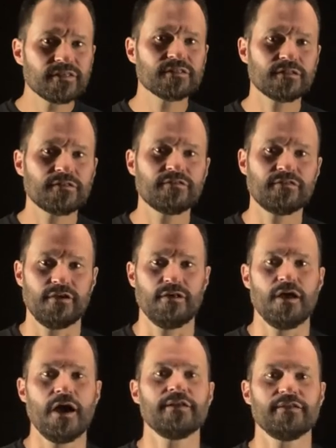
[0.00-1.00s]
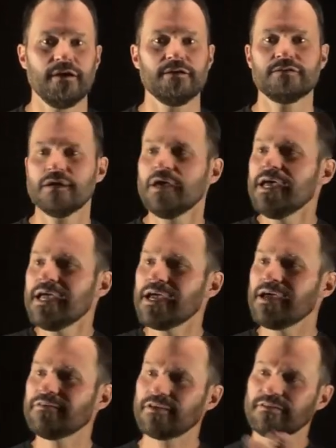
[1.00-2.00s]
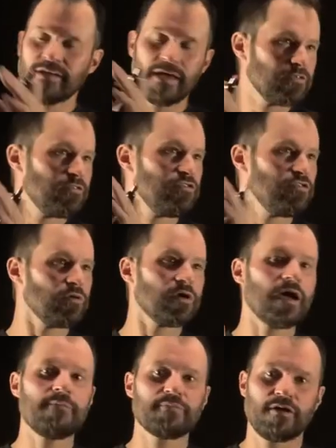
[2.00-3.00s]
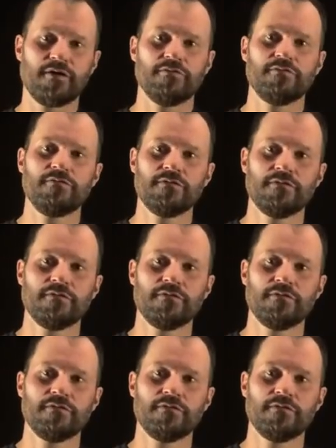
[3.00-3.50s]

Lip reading: the CLI does is it takes your app code